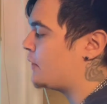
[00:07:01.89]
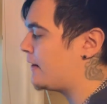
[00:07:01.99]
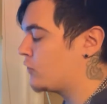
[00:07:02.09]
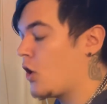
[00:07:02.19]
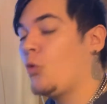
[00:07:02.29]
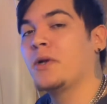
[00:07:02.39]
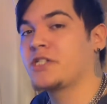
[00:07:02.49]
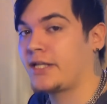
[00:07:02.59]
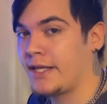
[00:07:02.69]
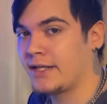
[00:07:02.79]
you have a whole
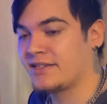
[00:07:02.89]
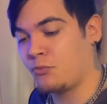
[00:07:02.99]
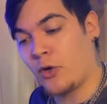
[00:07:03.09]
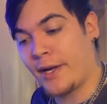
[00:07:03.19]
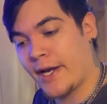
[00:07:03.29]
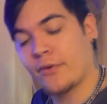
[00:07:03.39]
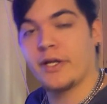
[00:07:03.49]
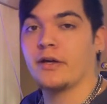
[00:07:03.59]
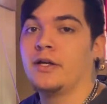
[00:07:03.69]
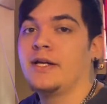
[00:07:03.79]
bunch of kicks in one
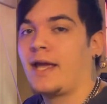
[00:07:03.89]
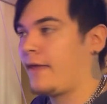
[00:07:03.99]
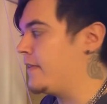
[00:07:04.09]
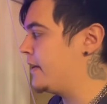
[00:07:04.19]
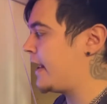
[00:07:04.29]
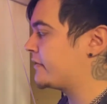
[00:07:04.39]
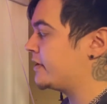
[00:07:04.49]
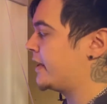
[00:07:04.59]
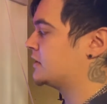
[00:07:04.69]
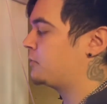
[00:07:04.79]
area, and then at
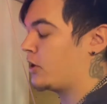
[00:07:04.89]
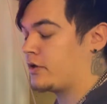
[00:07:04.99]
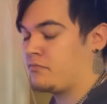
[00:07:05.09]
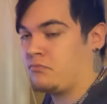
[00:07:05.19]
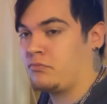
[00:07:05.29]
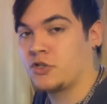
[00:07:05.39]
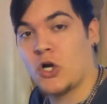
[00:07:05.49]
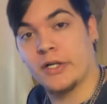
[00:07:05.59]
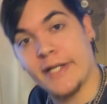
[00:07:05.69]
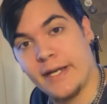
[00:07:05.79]
the next part, there's
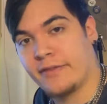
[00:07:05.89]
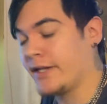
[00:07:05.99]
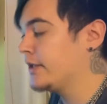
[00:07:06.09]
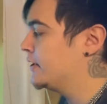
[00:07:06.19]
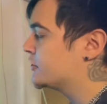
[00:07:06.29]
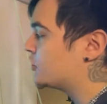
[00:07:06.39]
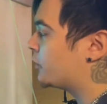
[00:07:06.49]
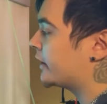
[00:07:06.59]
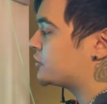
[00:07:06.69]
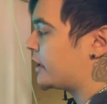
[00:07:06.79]
hardly anything. So
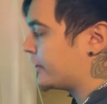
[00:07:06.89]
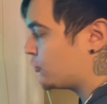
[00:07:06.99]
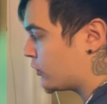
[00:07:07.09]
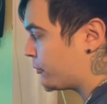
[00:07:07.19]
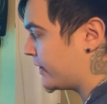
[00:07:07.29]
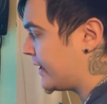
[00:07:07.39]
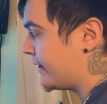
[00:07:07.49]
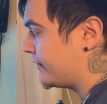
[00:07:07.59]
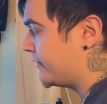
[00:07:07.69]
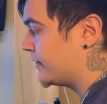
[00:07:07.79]
we're going to try to incorporate
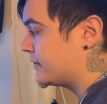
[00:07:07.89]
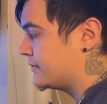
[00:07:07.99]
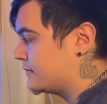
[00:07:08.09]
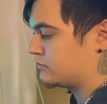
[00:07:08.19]
that into this.